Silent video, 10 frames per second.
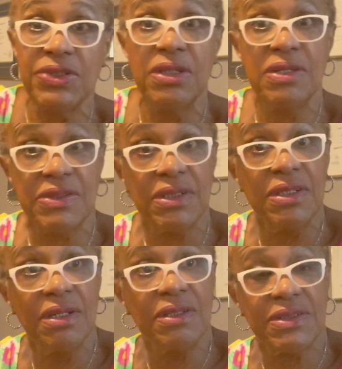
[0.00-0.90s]
in
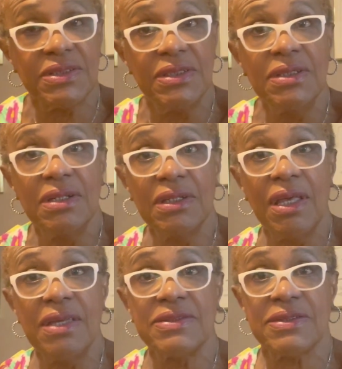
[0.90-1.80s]
her
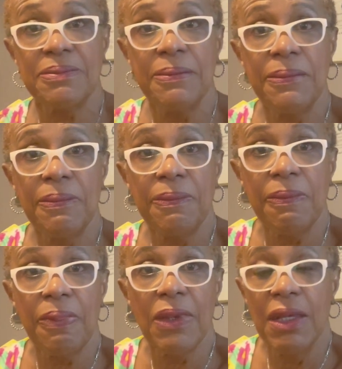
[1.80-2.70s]
case.
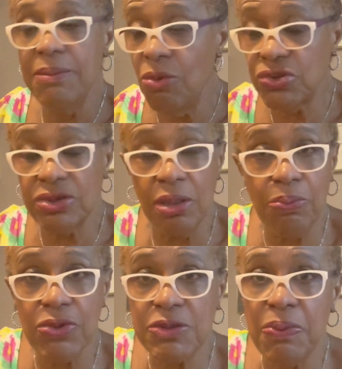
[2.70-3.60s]
Emotional
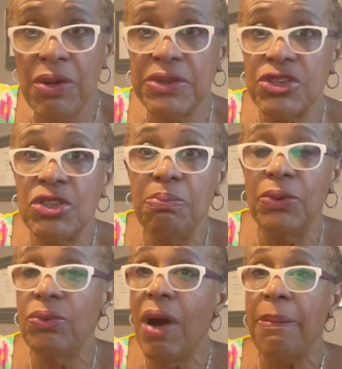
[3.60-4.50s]
prosperity, she
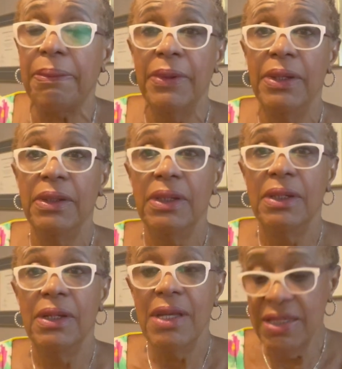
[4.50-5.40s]
blew up.
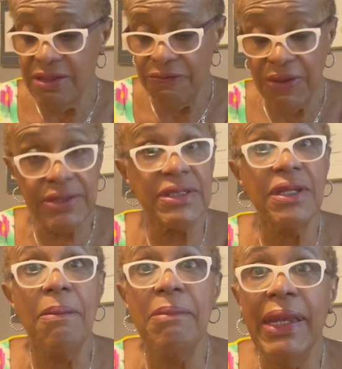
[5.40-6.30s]
It's affected
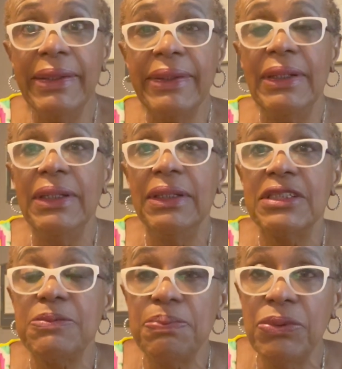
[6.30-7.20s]
her mentally,
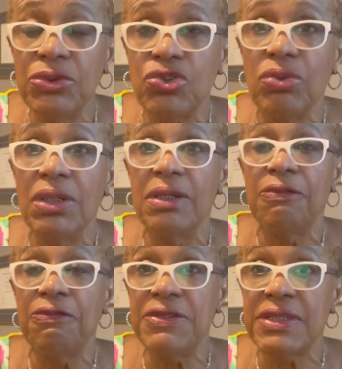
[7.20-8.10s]
spiritually,
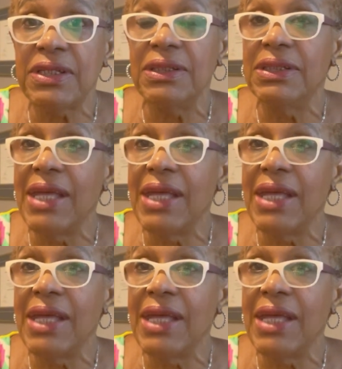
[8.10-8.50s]
physically,